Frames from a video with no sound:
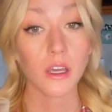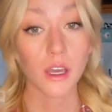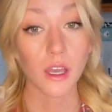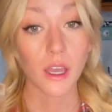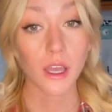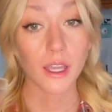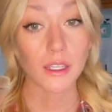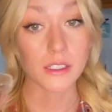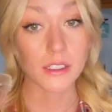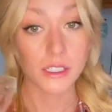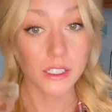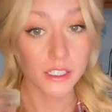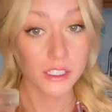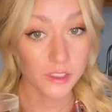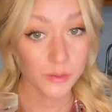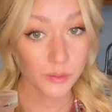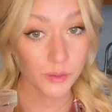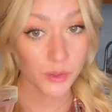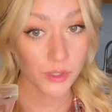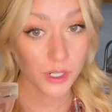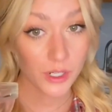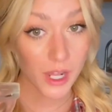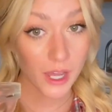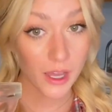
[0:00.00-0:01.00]
a
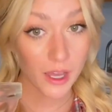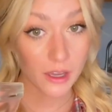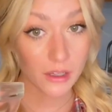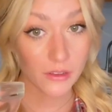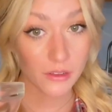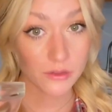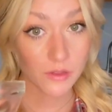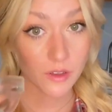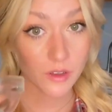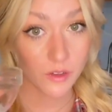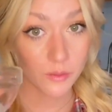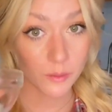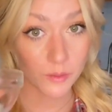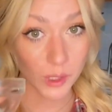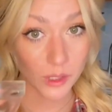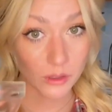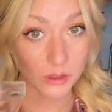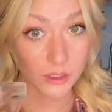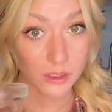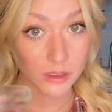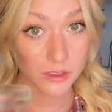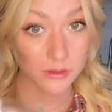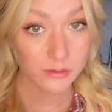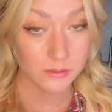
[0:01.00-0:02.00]
teaspoon and a half of
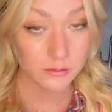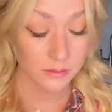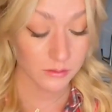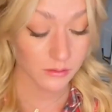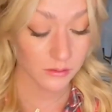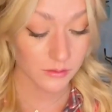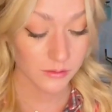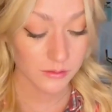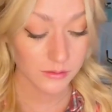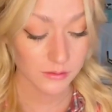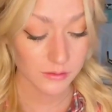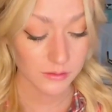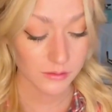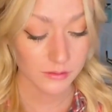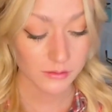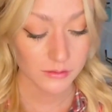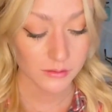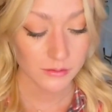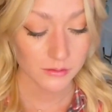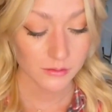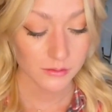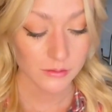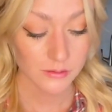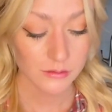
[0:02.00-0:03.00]
milk
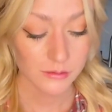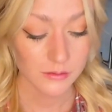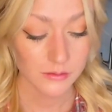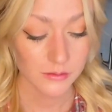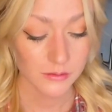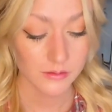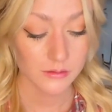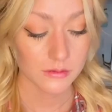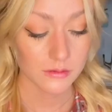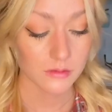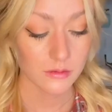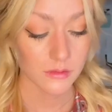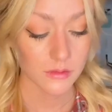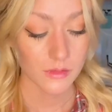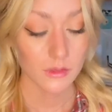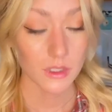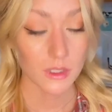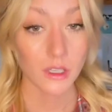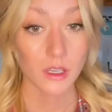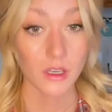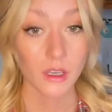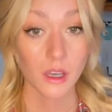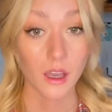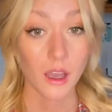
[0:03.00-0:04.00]

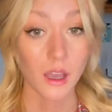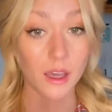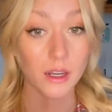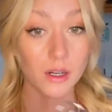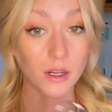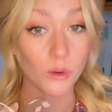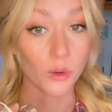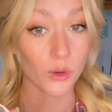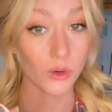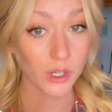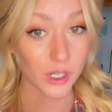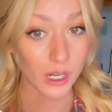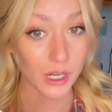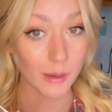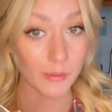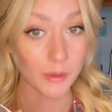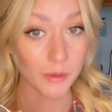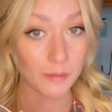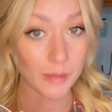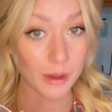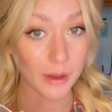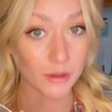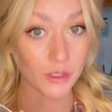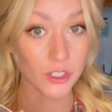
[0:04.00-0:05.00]
and a 1/4 cup
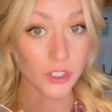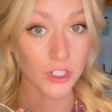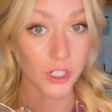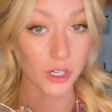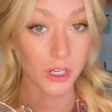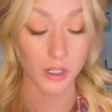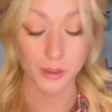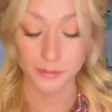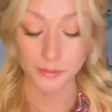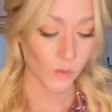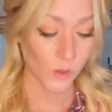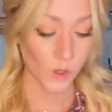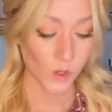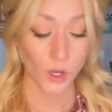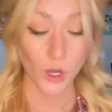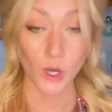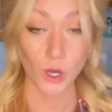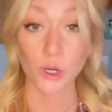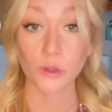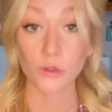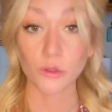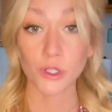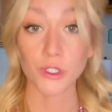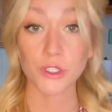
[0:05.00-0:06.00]
of powdered sugar.
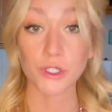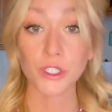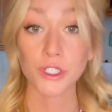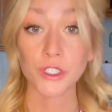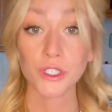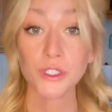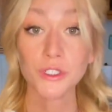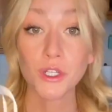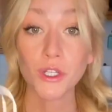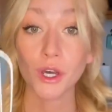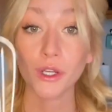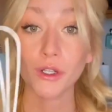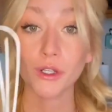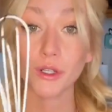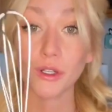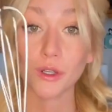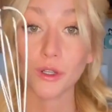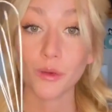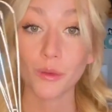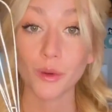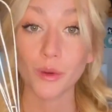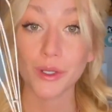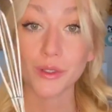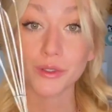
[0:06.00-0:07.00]
I've got a teeny tiny
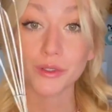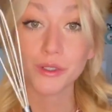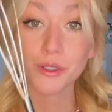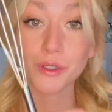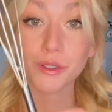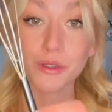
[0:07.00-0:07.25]
little whisk.